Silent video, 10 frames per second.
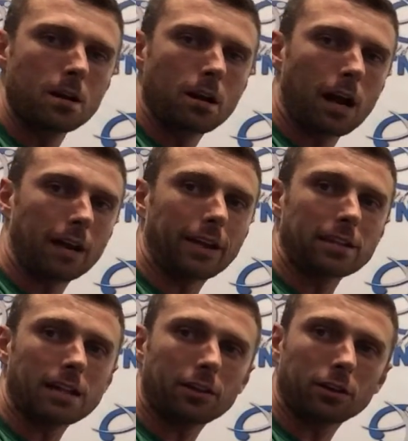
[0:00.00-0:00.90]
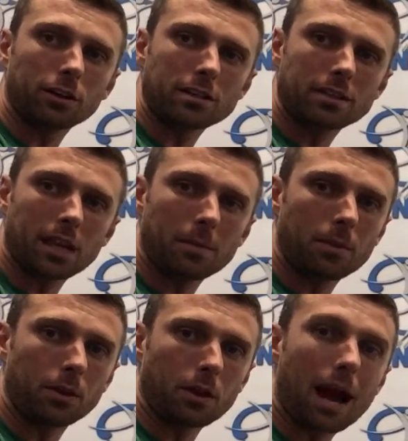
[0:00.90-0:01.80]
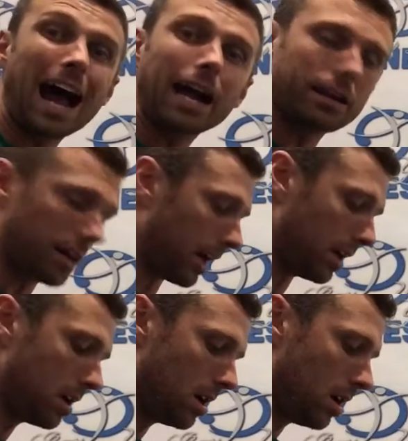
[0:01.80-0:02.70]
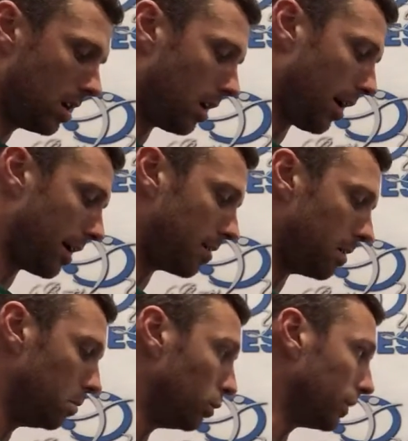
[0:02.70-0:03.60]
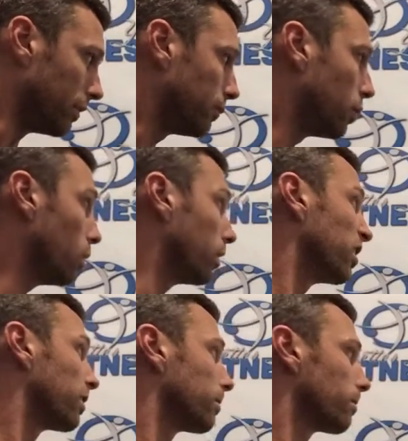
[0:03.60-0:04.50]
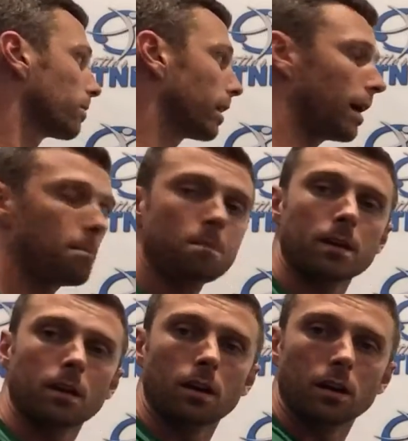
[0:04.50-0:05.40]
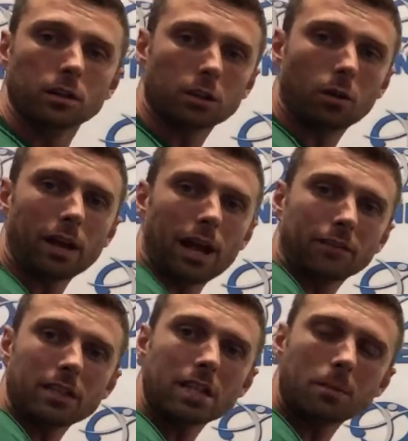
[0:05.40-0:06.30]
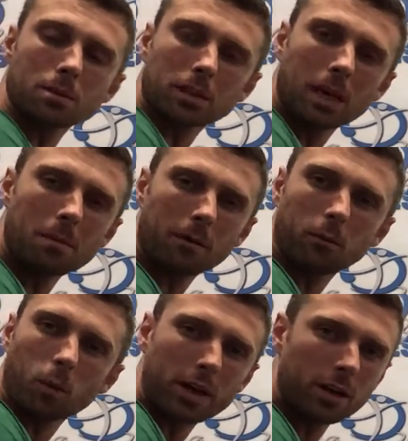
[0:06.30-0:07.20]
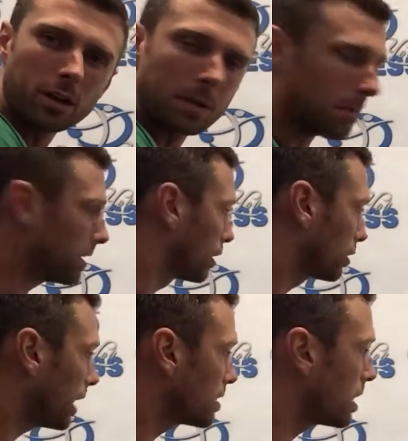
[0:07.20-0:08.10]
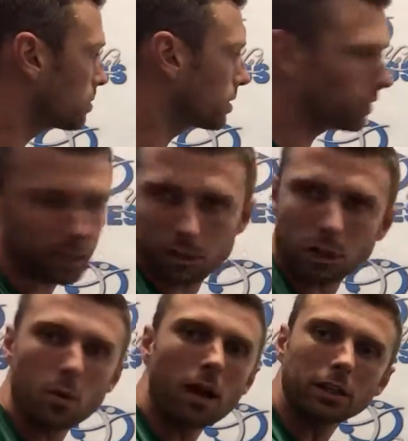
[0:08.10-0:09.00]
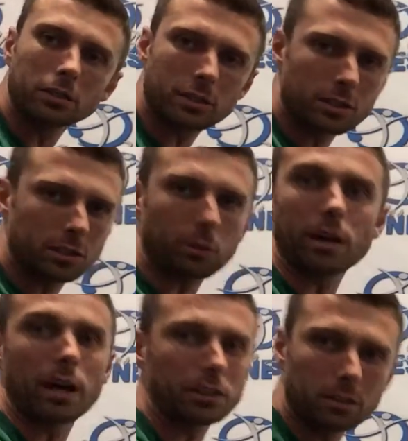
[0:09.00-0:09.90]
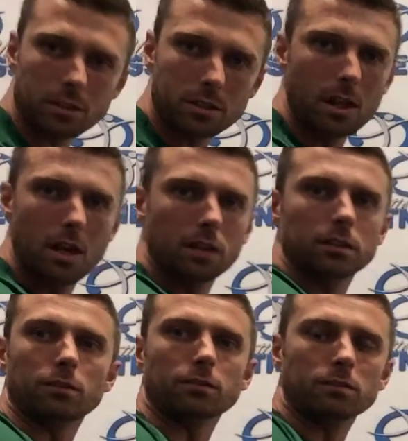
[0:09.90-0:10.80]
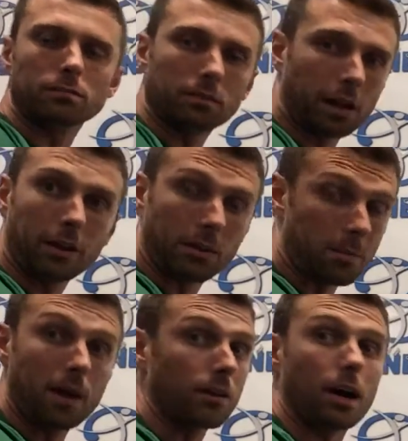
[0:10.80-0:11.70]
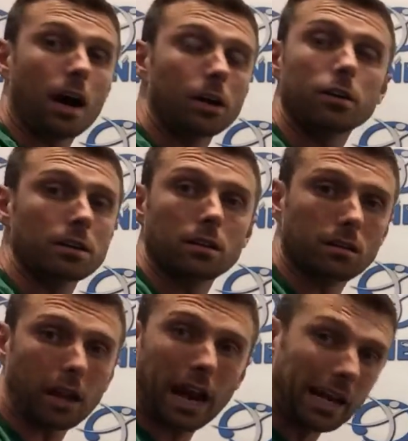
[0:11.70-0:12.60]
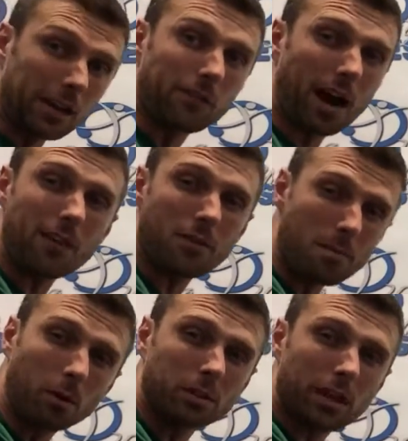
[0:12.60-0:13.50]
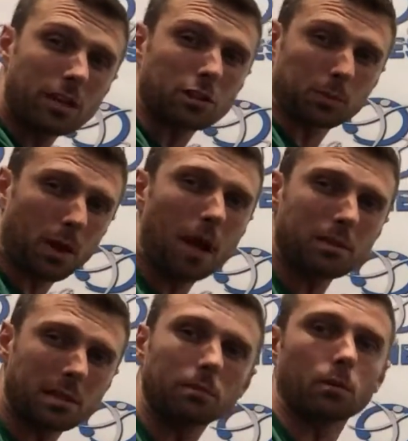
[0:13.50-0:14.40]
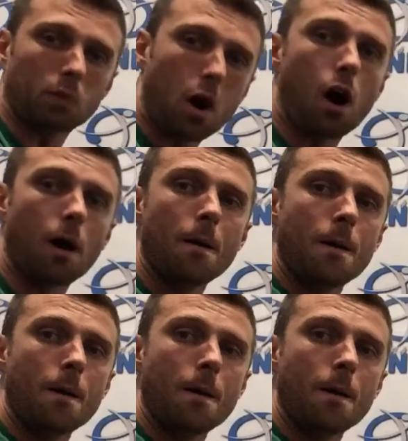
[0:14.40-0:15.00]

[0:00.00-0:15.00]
All right, and that is how they're going to set up their high day. All right, moving forward. Okay. So now, if these numbers come up weird, you come up any crazy numbers over here, like 200s, 300s, you know, anything above 185 for most of you guys, there's probably something wrong.